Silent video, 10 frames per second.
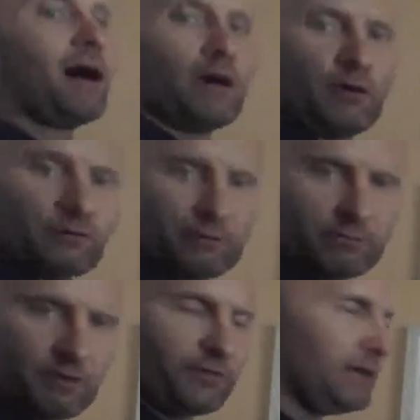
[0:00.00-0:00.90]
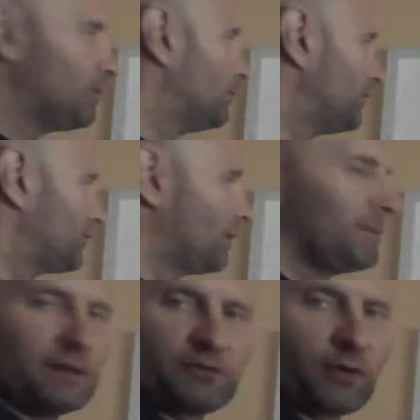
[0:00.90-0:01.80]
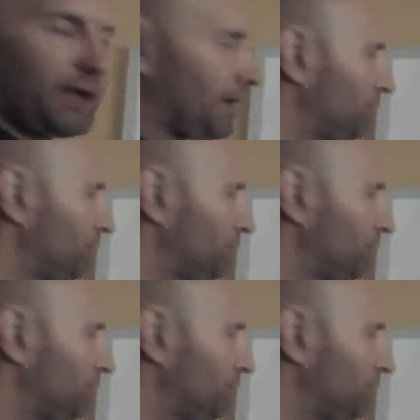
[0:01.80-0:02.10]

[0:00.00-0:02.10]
r is equal to something, so I